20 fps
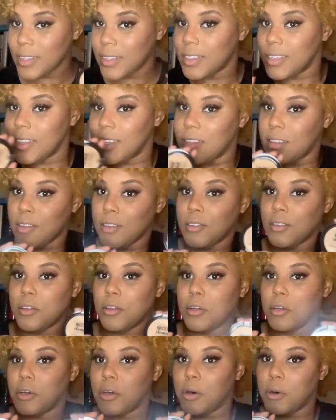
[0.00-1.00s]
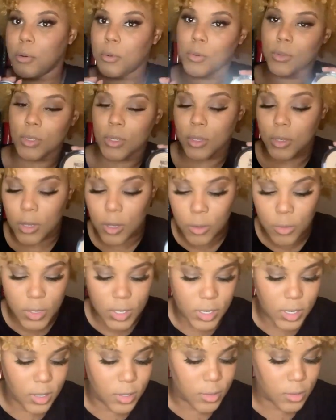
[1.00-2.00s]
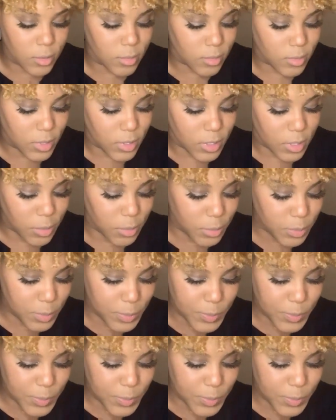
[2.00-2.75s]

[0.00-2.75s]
to get this little gold glowing gold, you know.